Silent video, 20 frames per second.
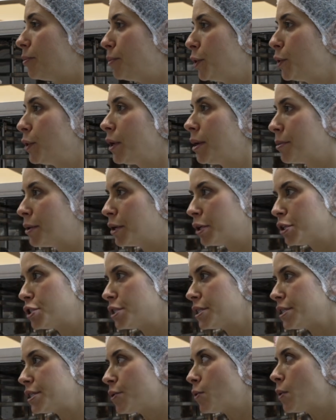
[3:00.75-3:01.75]
pure
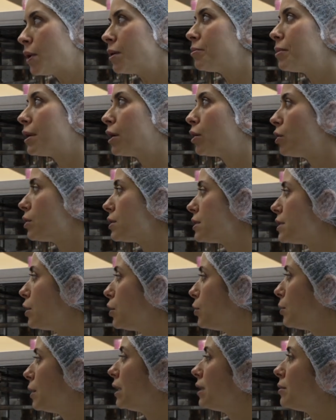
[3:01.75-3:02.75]
emergency one because the
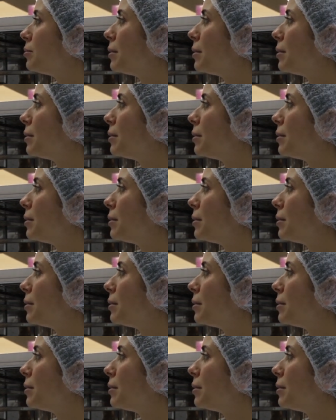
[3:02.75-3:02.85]
unit